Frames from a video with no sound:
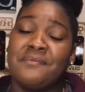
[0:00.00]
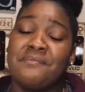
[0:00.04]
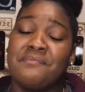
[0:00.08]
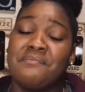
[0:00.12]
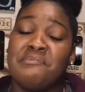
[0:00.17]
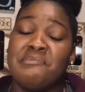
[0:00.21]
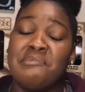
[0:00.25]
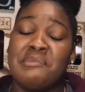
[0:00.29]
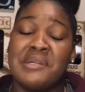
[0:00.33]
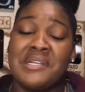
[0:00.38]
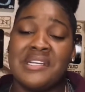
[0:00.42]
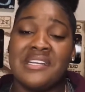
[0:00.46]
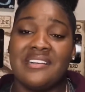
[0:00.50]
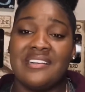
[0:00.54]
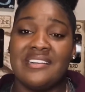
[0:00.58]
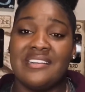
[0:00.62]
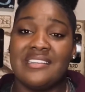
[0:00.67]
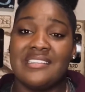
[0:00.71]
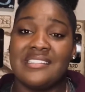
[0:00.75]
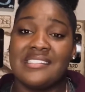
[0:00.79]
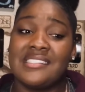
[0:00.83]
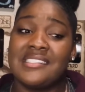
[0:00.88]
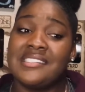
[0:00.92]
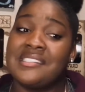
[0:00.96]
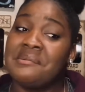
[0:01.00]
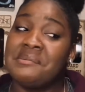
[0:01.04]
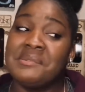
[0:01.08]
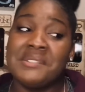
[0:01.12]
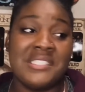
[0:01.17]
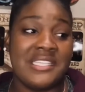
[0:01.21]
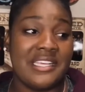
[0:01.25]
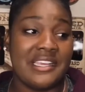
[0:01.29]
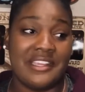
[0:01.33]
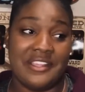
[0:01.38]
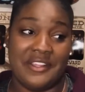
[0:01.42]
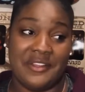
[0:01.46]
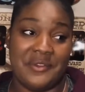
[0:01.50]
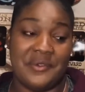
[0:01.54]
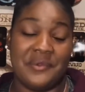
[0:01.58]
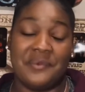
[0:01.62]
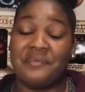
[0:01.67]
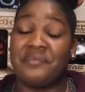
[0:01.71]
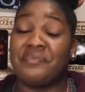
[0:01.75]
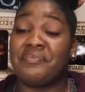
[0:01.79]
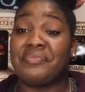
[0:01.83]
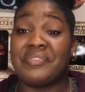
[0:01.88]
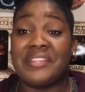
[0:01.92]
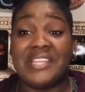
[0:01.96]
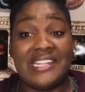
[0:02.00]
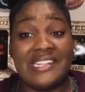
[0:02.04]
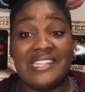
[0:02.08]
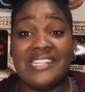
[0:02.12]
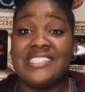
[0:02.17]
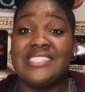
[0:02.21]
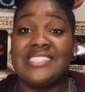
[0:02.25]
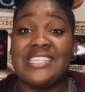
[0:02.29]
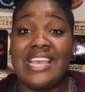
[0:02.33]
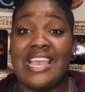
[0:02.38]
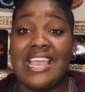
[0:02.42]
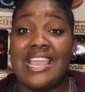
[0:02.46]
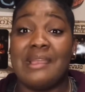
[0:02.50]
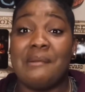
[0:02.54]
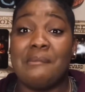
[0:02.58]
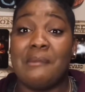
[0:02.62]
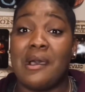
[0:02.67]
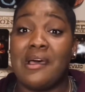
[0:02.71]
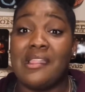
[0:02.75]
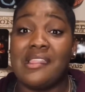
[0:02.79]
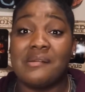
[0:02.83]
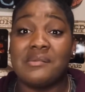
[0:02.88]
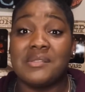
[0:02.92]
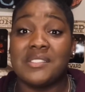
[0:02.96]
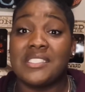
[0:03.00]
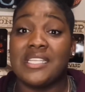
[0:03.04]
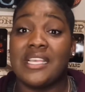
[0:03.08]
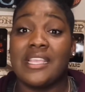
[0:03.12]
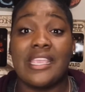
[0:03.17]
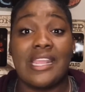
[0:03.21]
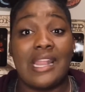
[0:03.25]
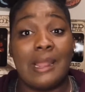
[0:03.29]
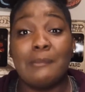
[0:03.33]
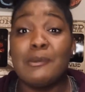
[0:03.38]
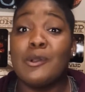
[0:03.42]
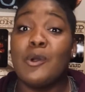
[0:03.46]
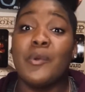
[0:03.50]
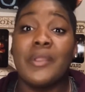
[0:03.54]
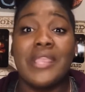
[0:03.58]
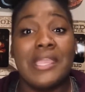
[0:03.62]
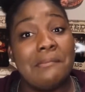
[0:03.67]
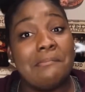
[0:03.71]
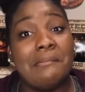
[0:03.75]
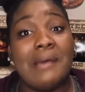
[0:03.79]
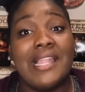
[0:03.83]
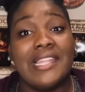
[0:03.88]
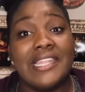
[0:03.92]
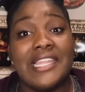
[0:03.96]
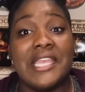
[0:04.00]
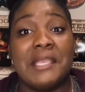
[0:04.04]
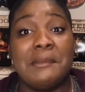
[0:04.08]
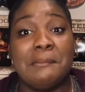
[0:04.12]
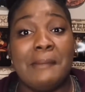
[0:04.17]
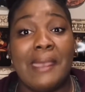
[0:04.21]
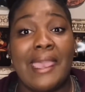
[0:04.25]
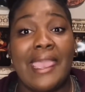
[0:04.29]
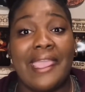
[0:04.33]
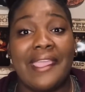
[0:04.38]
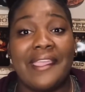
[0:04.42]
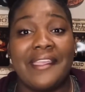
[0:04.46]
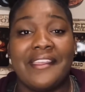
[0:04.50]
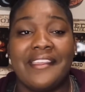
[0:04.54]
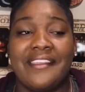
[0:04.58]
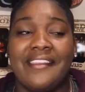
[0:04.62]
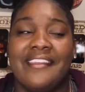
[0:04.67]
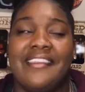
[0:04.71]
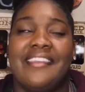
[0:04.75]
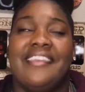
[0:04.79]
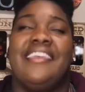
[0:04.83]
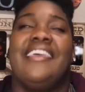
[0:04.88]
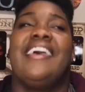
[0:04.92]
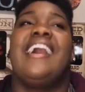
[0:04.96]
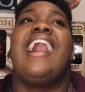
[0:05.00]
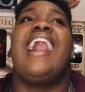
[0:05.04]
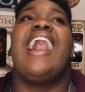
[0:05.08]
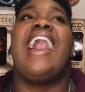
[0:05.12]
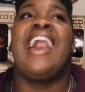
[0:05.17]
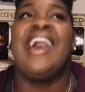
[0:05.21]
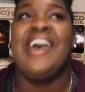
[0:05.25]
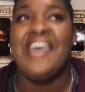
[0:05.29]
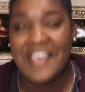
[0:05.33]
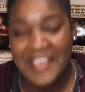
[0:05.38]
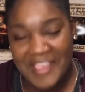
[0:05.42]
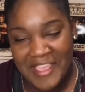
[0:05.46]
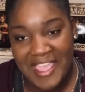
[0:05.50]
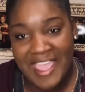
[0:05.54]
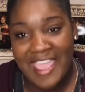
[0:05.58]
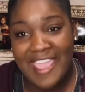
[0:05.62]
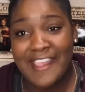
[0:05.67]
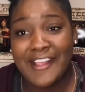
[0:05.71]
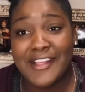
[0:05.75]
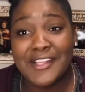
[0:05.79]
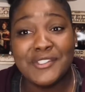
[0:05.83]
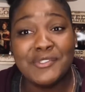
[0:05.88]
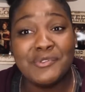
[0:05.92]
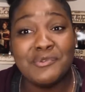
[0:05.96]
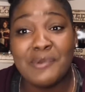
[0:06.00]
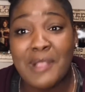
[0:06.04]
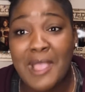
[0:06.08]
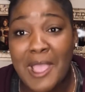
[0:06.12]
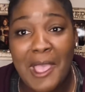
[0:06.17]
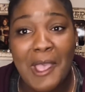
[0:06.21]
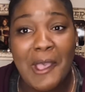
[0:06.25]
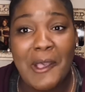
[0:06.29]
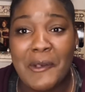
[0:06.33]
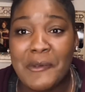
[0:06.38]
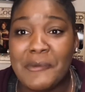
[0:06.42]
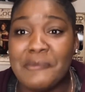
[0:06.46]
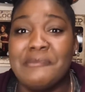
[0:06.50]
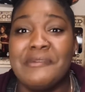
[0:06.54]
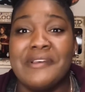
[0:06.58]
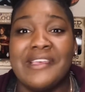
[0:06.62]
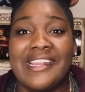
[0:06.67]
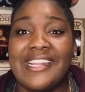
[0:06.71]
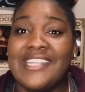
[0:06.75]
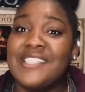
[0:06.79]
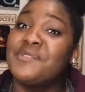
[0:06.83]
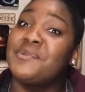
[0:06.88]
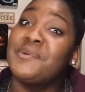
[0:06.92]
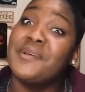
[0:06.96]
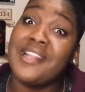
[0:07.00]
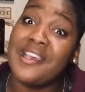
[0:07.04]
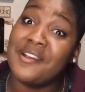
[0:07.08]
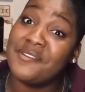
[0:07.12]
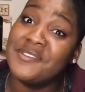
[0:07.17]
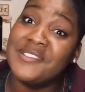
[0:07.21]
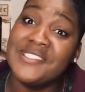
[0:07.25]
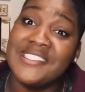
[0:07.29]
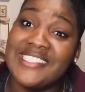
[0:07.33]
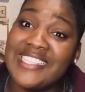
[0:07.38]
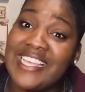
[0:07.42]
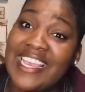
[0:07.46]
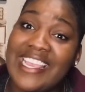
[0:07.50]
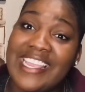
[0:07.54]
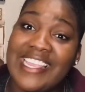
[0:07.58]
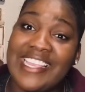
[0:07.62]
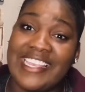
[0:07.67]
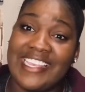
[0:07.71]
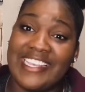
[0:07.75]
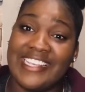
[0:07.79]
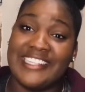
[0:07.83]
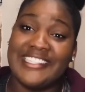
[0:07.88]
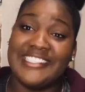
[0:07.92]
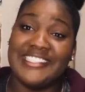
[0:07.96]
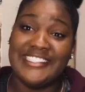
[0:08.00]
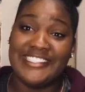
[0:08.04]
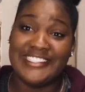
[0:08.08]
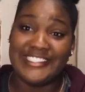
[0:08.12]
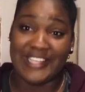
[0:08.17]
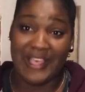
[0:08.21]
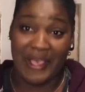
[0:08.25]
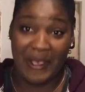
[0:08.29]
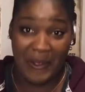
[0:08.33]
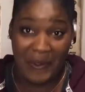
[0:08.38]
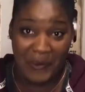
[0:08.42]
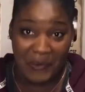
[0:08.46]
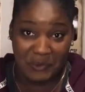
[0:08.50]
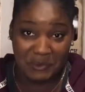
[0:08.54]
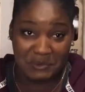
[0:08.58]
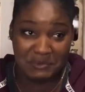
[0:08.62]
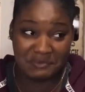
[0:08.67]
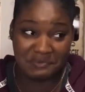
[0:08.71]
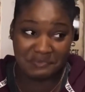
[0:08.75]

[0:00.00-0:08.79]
because let me tell you, at that time, all I was thinking, I'm going to get my lick back. That's wrong, but that's what I was thinking. So I